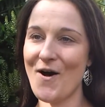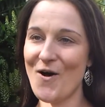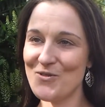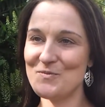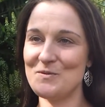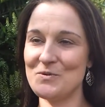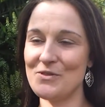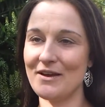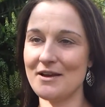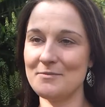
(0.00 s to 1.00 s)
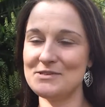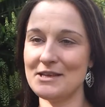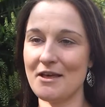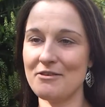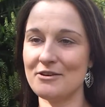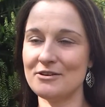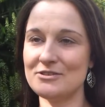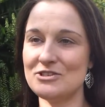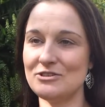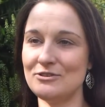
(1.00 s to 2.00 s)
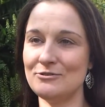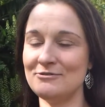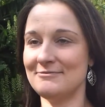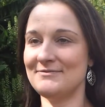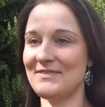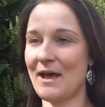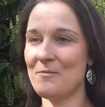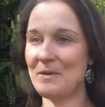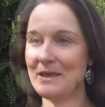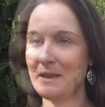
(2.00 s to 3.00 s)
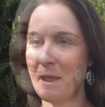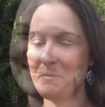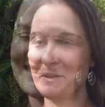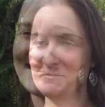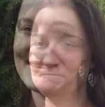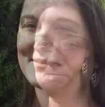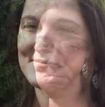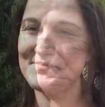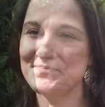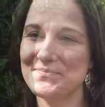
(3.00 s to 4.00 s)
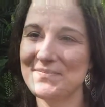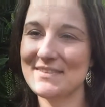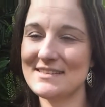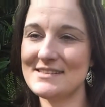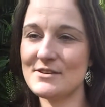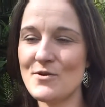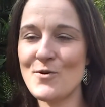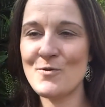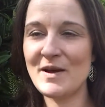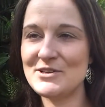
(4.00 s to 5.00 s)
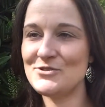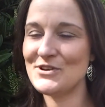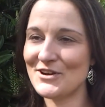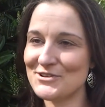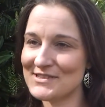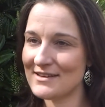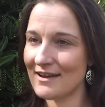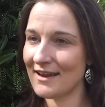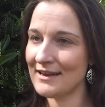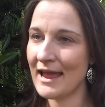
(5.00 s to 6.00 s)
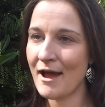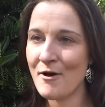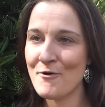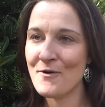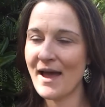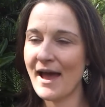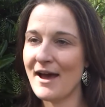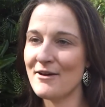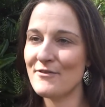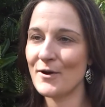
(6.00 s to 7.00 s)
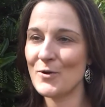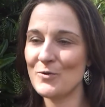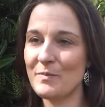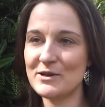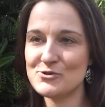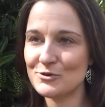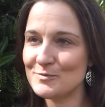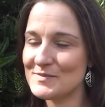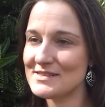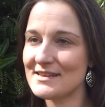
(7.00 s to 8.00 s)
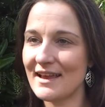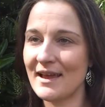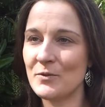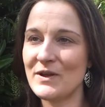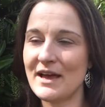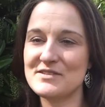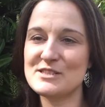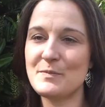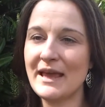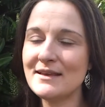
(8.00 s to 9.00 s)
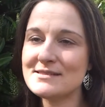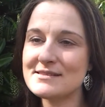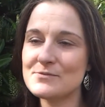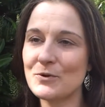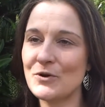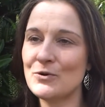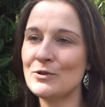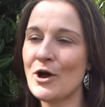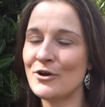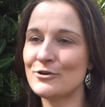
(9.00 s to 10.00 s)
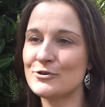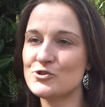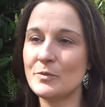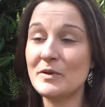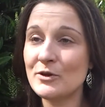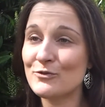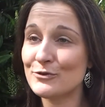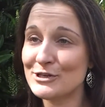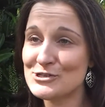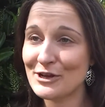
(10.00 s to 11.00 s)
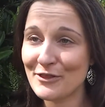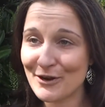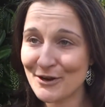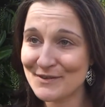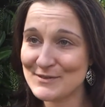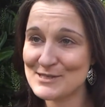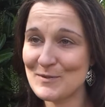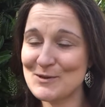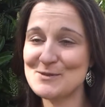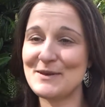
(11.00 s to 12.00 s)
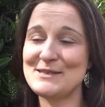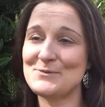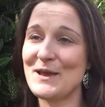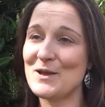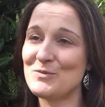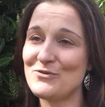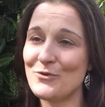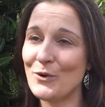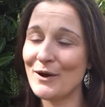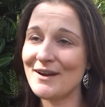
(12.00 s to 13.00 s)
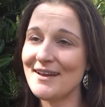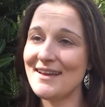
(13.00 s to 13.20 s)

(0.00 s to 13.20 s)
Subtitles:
all the people that come together to help make it happen. So my two daughters and I now have our own bedrooms and we have space. We're no longer tripping over each other in the small space we had before.